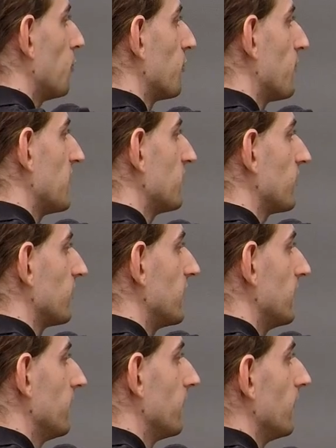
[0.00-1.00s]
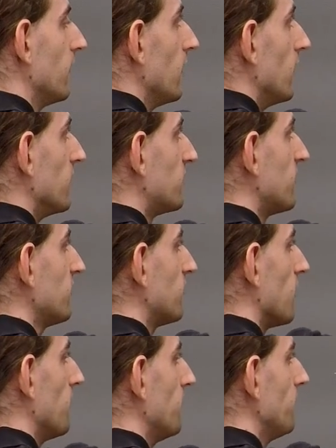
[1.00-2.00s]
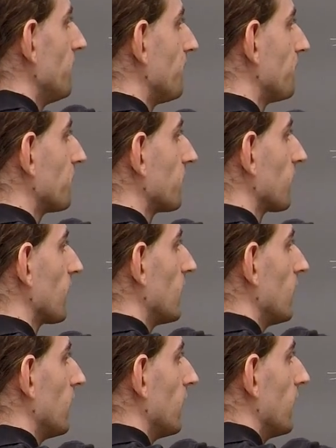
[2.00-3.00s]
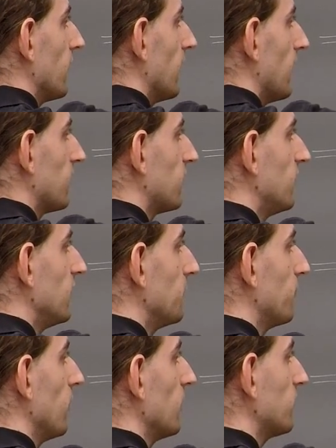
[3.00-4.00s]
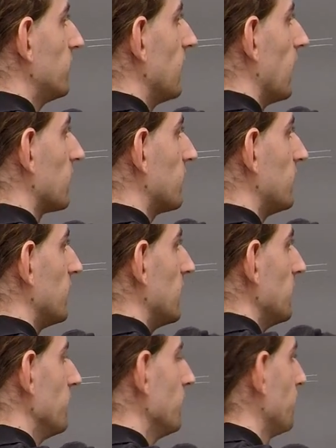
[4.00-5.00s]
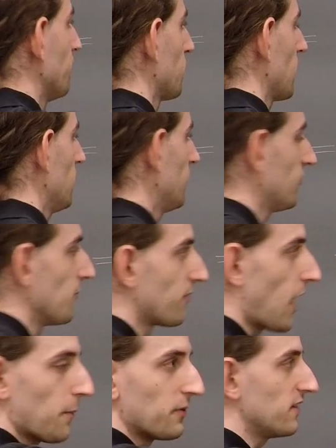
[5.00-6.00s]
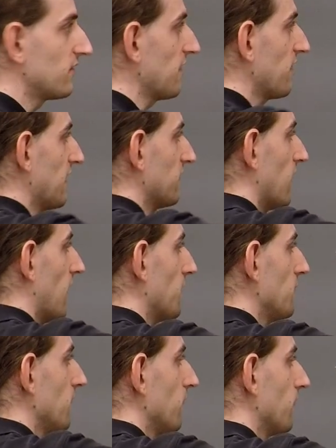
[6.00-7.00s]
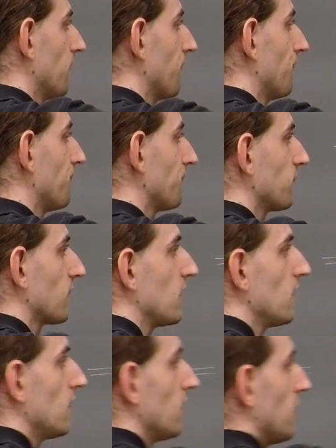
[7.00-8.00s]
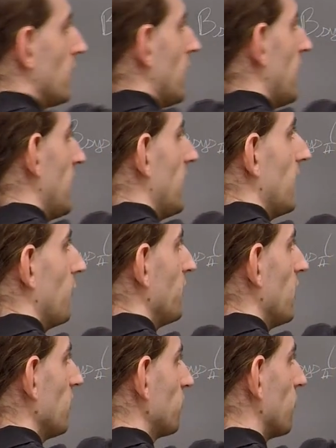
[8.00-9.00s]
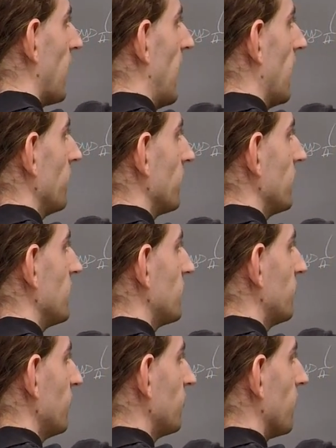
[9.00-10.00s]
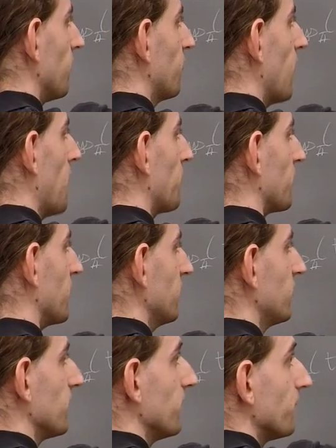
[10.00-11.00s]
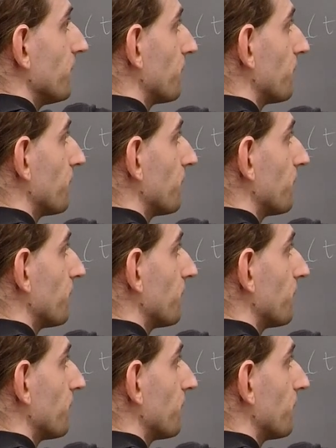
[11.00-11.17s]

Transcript: basically the system t plus delta t system properties at that time. And we also have the system properties